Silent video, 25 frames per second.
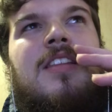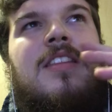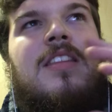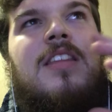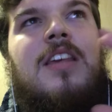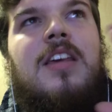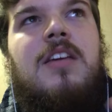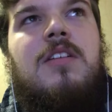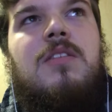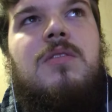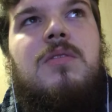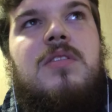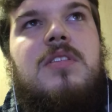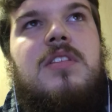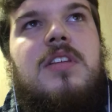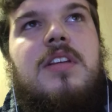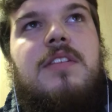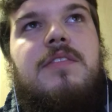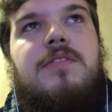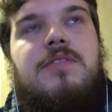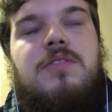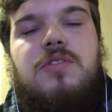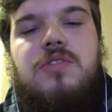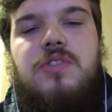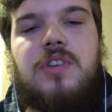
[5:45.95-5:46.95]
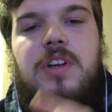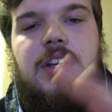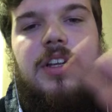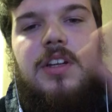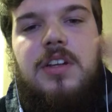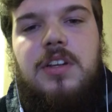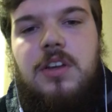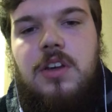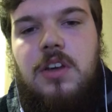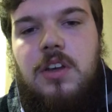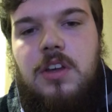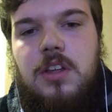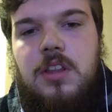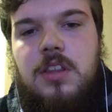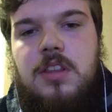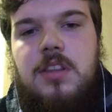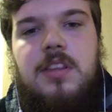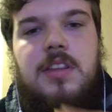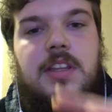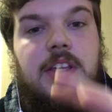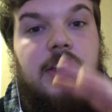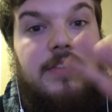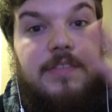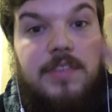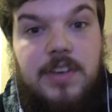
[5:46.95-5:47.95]
they always infiltrate Earth
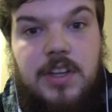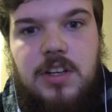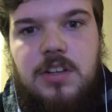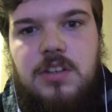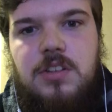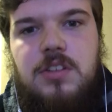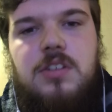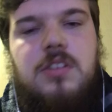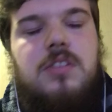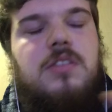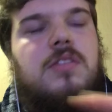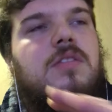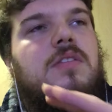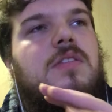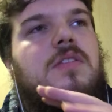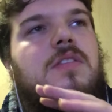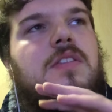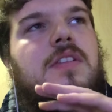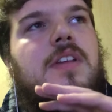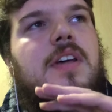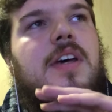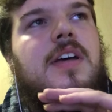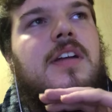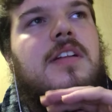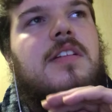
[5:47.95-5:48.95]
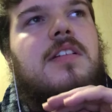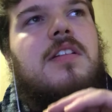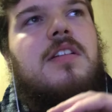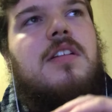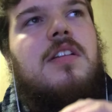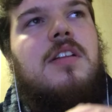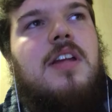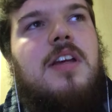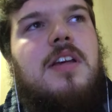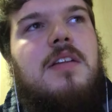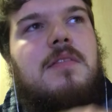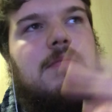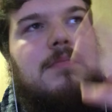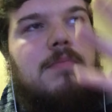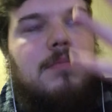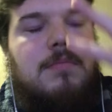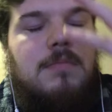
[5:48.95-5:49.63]
and the Avengers and all that, like